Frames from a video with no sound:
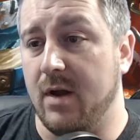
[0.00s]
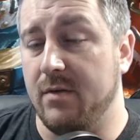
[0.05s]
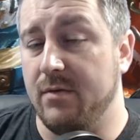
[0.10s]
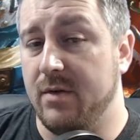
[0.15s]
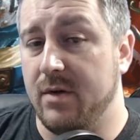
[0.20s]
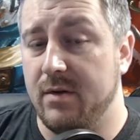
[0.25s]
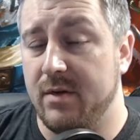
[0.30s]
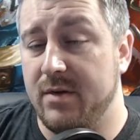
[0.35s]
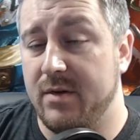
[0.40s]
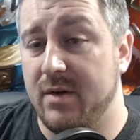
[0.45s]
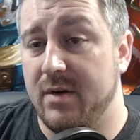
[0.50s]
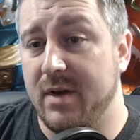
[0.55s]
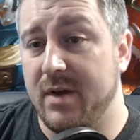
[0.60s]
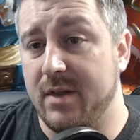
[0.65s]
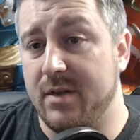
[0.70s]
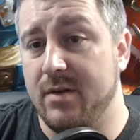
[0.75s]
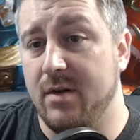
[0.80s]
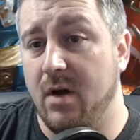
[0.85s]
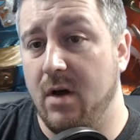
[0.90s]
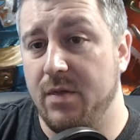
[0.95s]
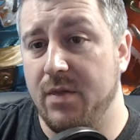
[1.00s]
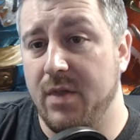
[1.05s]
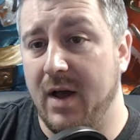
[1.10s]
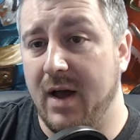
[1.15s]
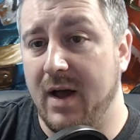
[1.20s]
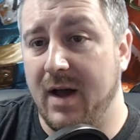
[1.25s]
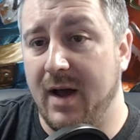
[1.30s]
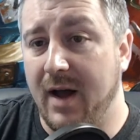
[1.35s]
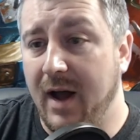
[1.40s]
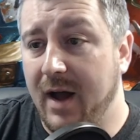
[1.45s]
Their agility is not that
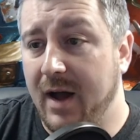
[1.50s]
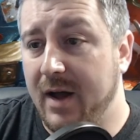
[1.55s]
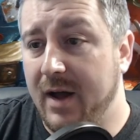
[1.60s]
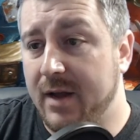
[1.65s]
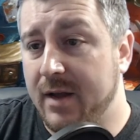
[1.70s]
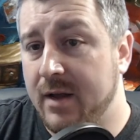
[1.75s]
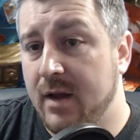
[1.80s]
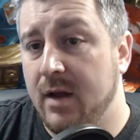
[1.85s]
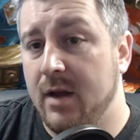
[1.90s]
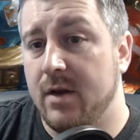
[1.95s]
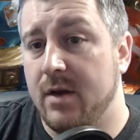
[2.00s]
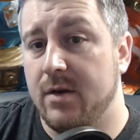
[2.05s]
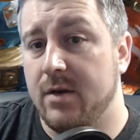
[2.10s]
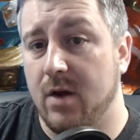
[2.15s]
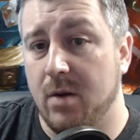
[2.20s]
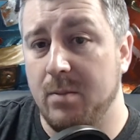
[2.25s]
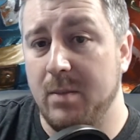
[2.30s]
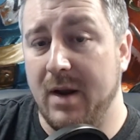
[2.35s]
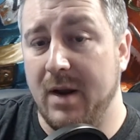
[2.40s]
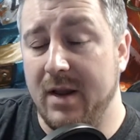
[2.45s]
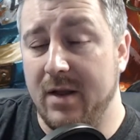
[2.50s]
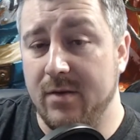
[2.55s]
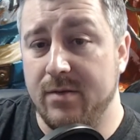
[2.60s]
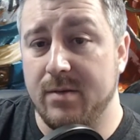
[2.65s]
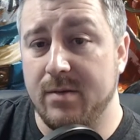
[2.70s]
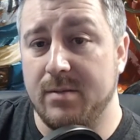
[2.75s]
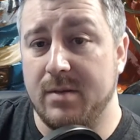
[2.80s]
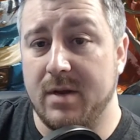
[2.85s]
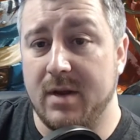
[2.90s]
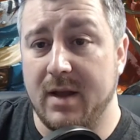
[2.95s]
high, not many of them
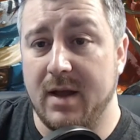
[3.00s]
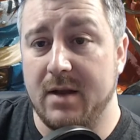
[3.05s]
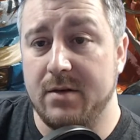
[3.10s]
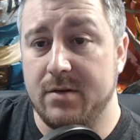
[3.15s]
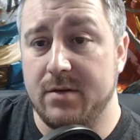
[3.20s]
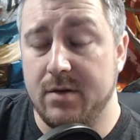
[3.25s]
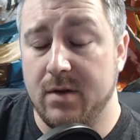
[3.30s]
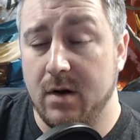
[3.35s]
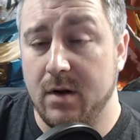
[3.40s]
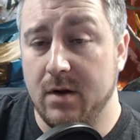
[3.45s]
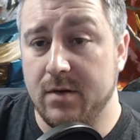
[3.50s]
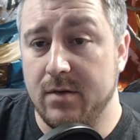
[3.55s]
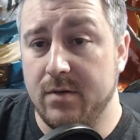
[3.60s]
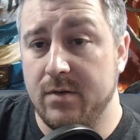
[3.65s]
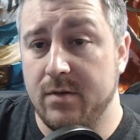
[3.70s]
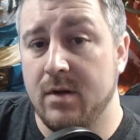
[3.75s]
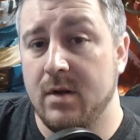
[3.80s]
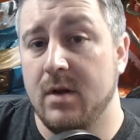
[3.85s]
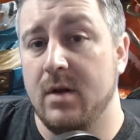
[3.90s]
can get dodge,